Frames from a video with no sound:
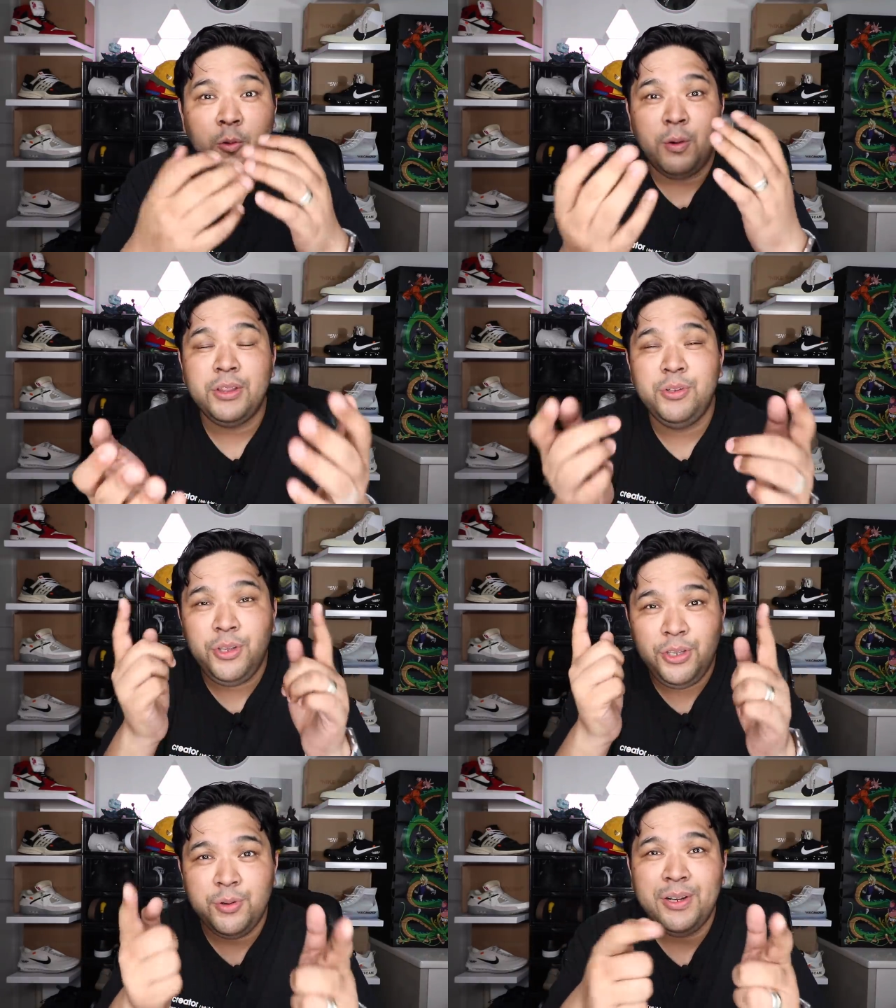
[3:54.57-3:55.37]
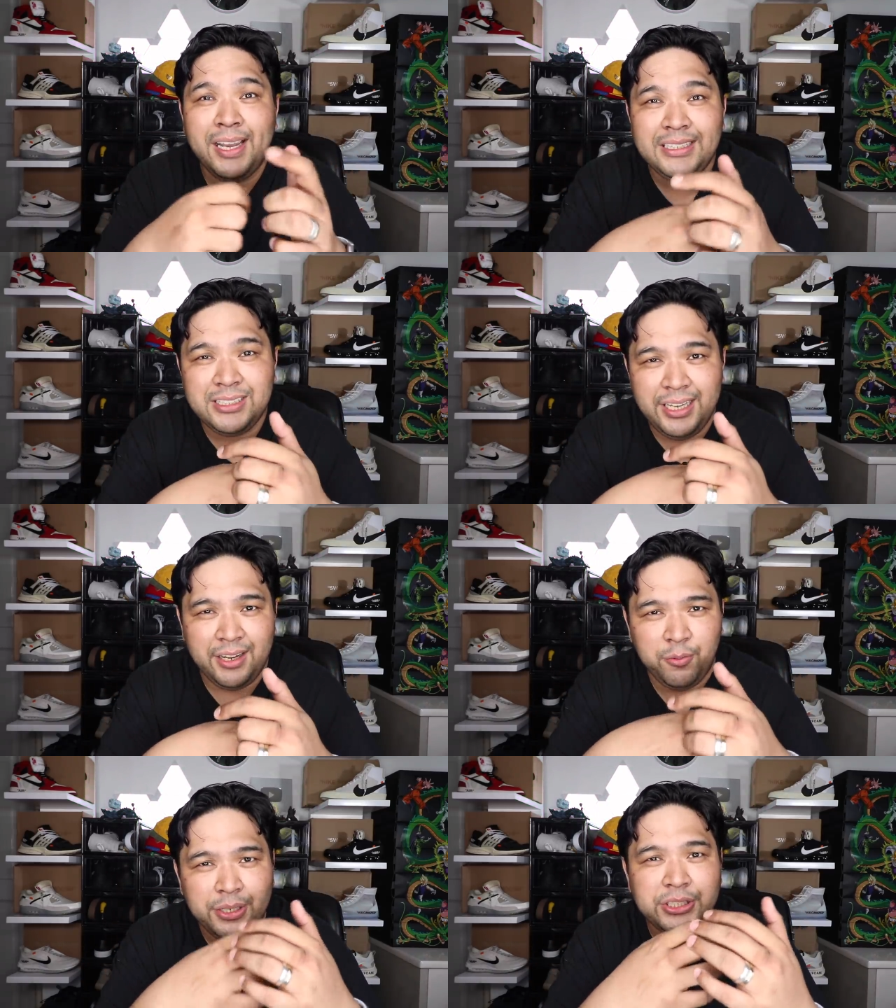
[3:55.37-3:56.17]
What do you guys
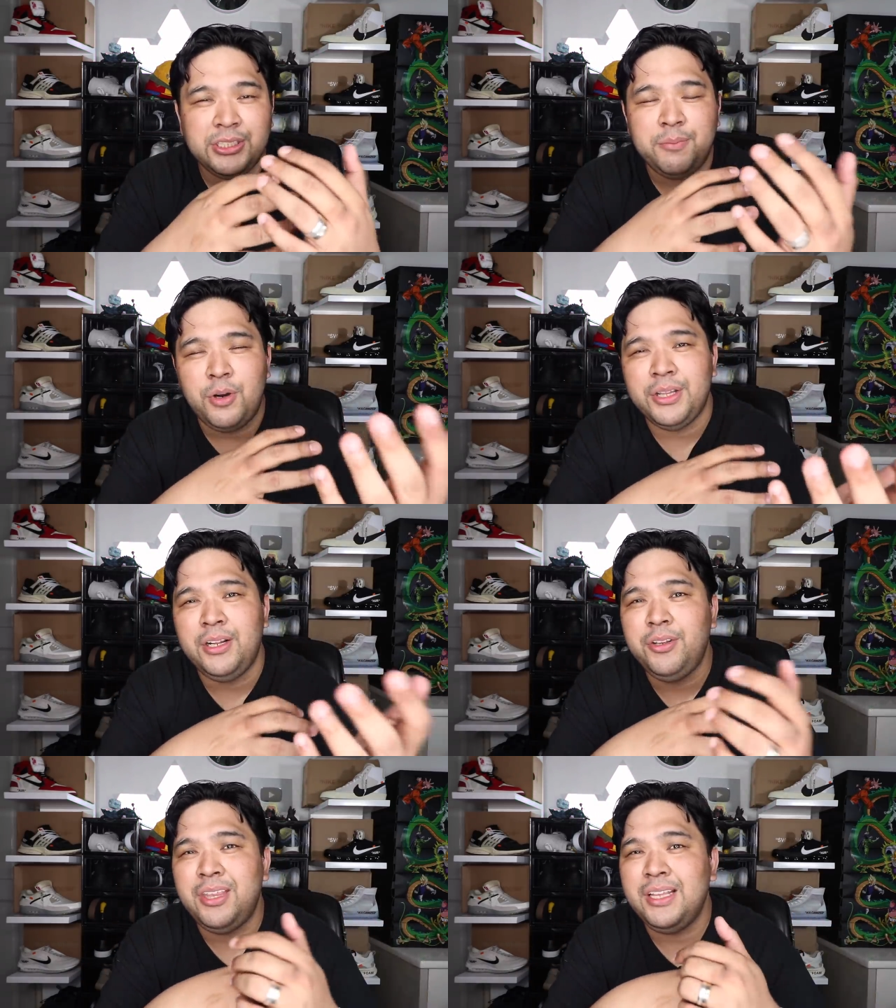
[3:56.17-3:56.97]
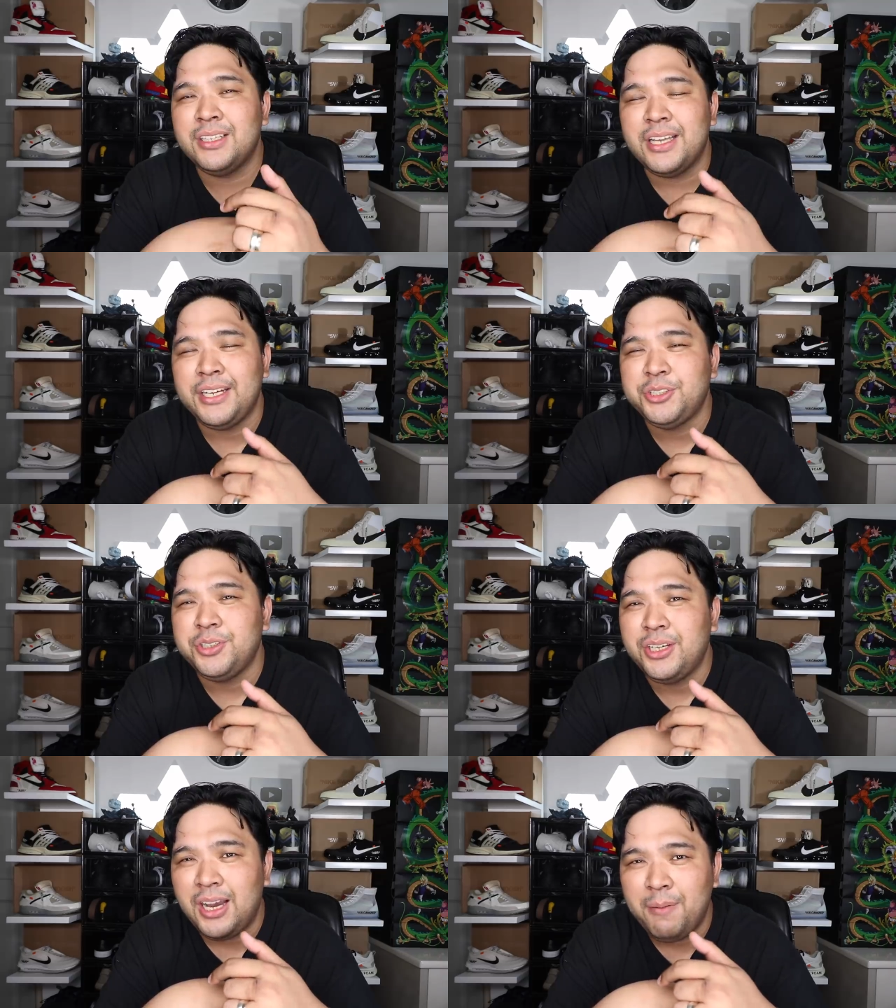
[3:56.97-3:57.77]
think? Which is the model you think that I
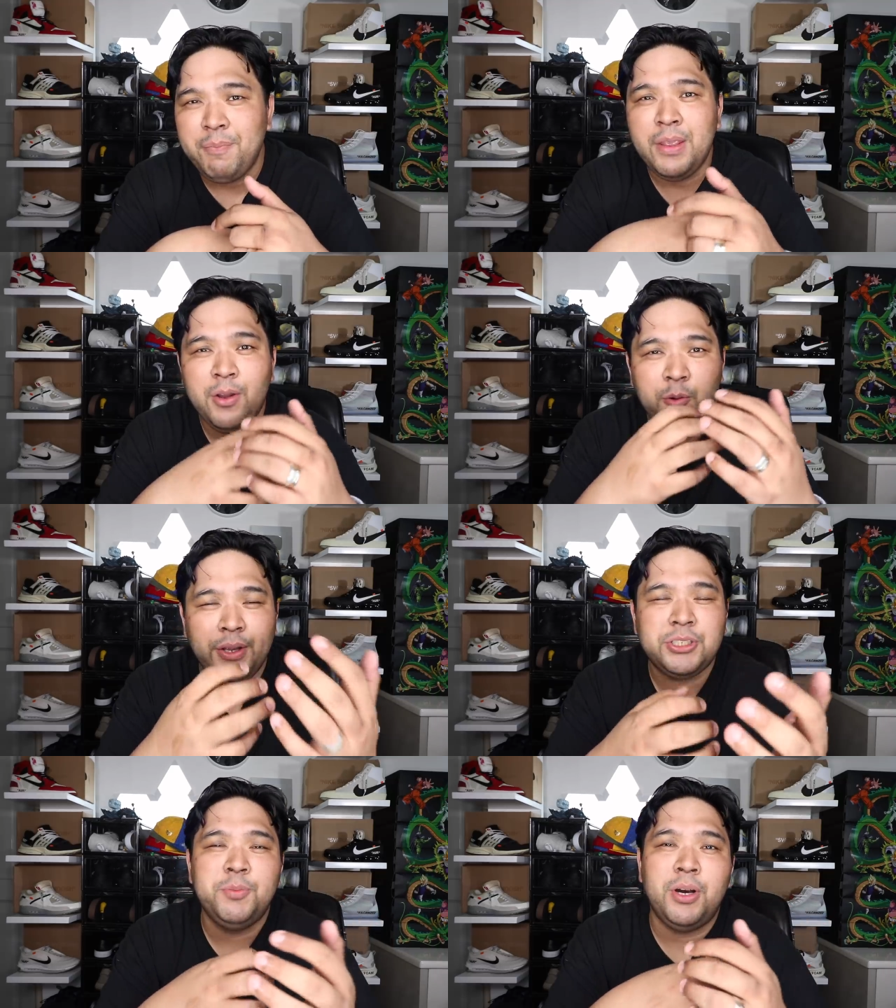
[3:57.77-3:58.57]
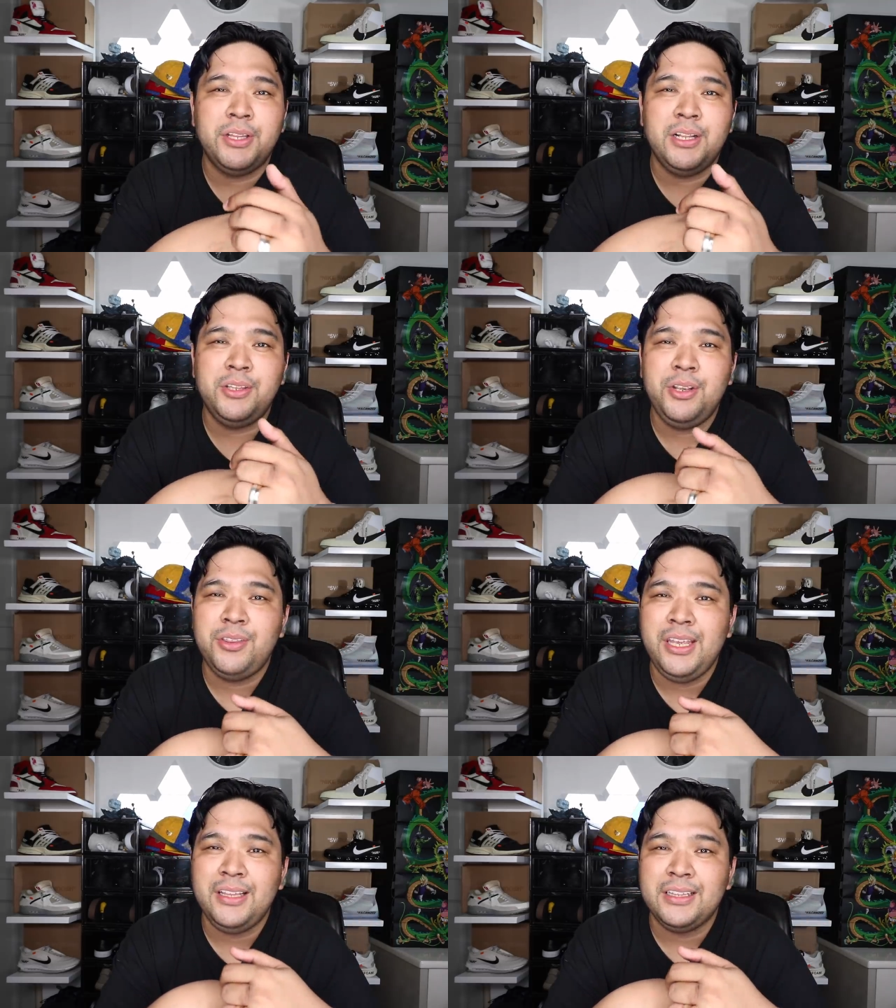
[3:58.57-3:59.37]
should cop? which model do you
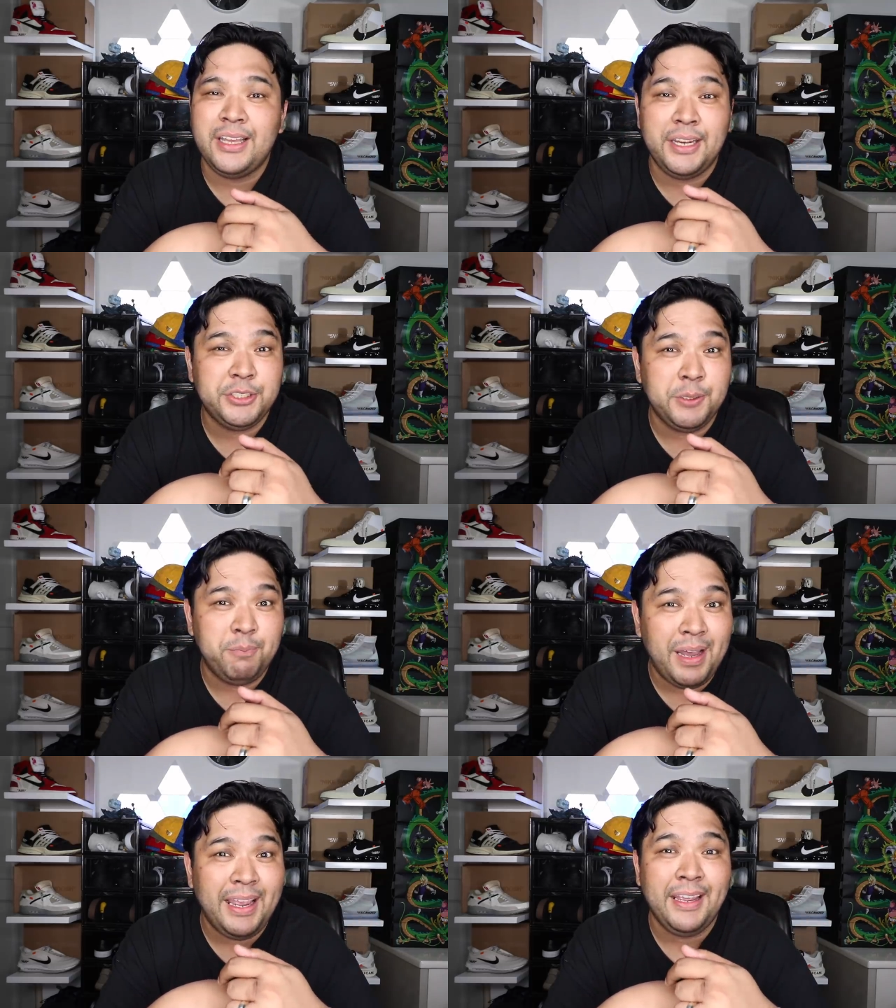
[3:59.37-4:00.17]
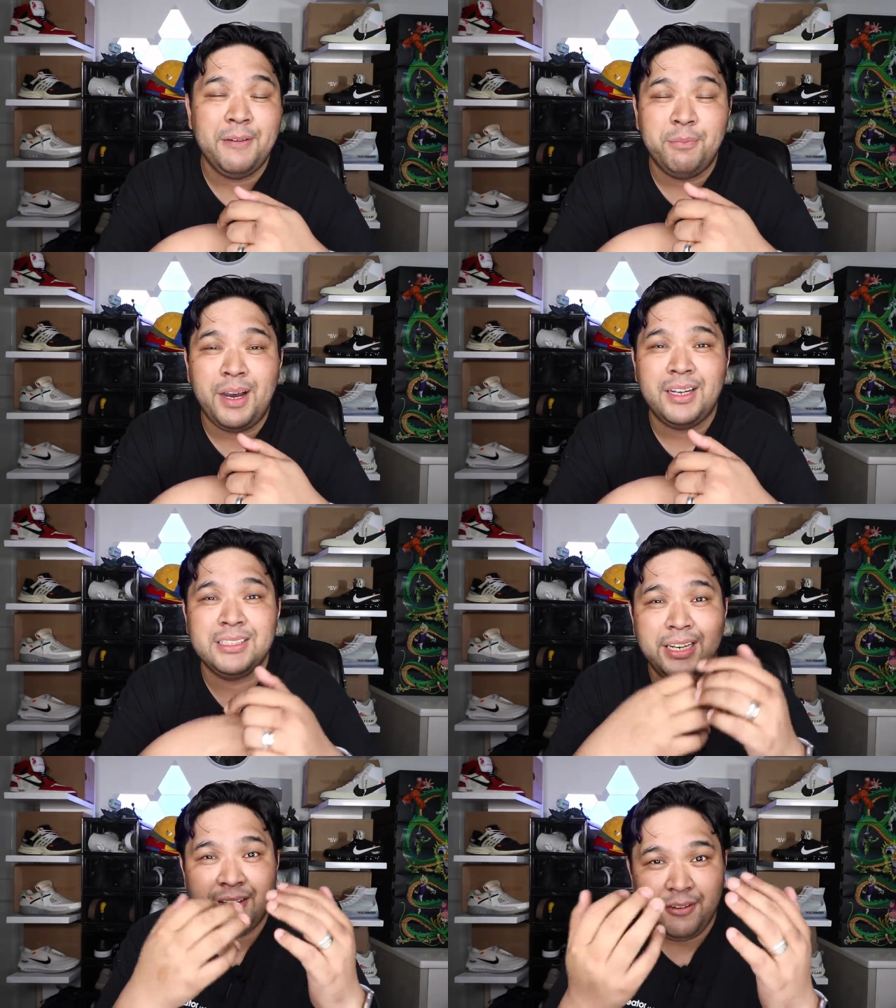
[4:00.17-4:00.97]
think that I should buy,
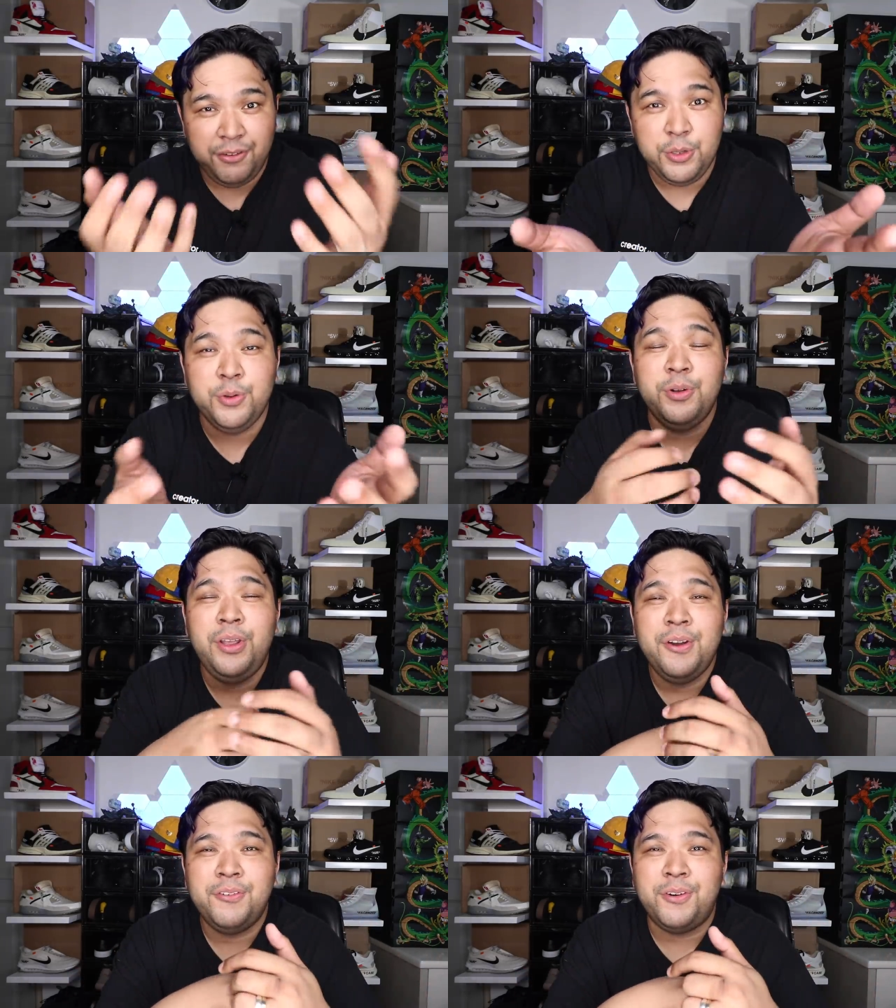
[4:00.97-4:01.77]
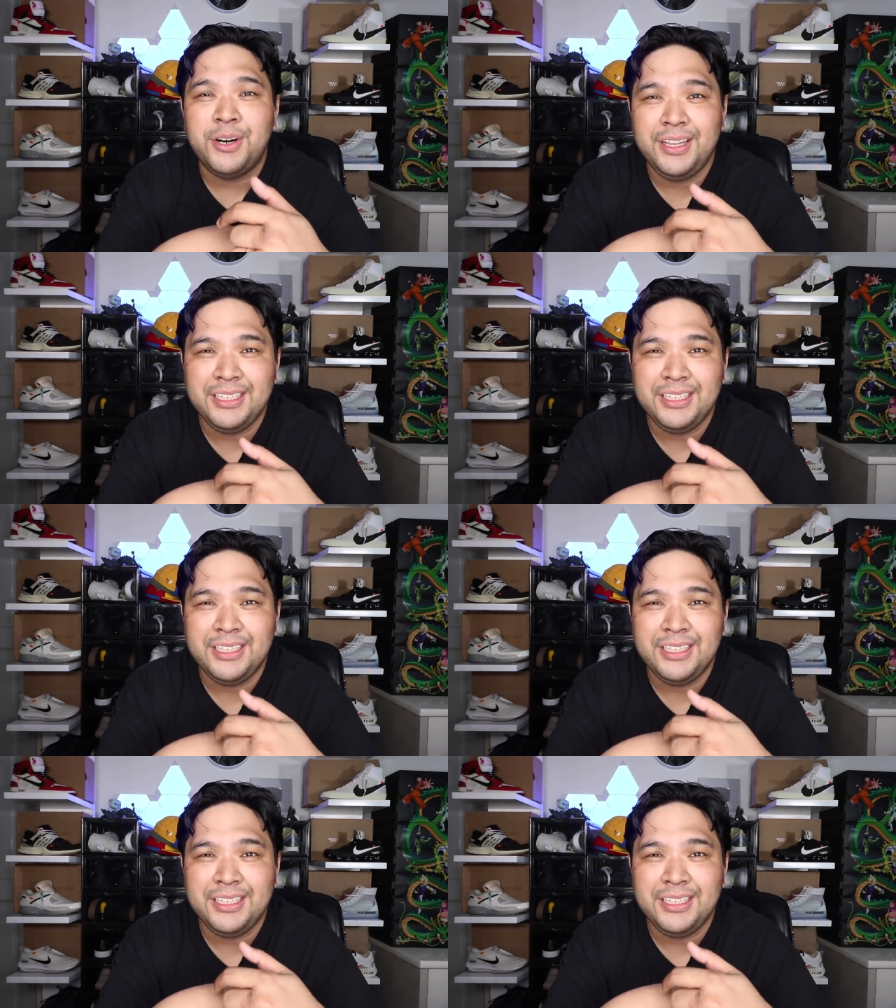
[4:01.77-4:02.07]
unbox, and review for